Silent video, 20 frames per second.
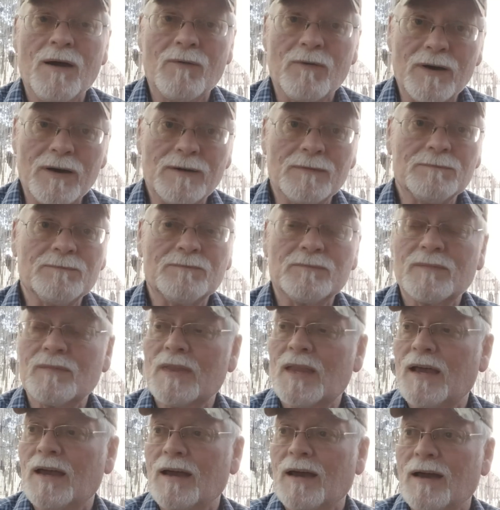Well,
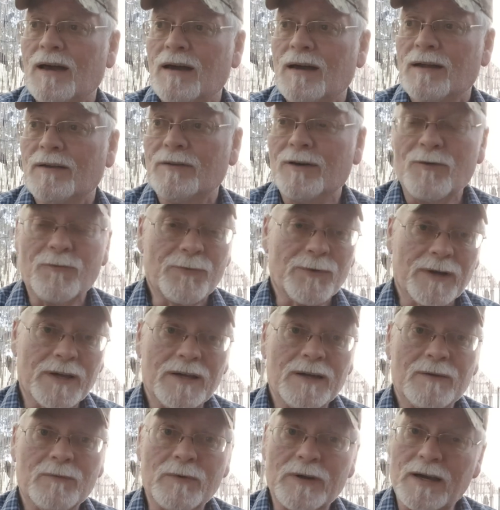don't
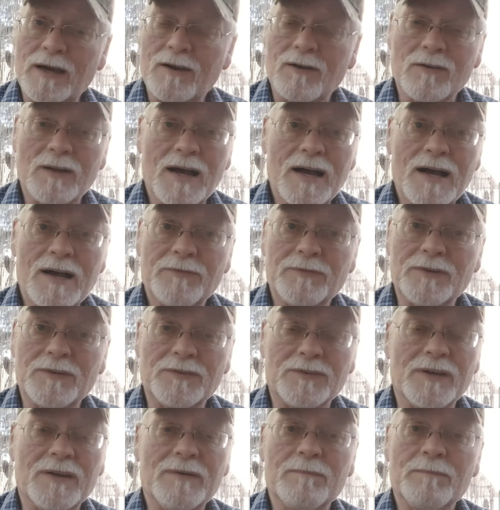forget, we got our lives
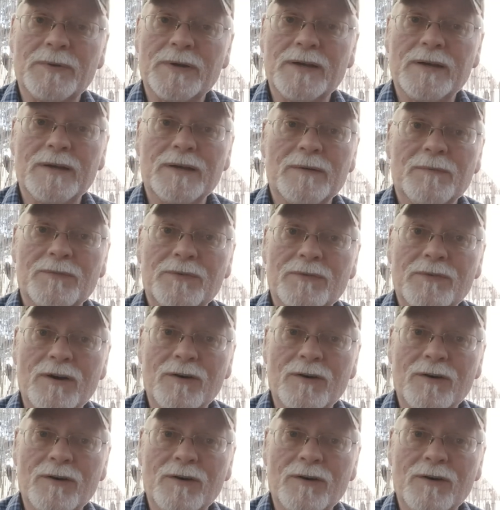at 7 p.m.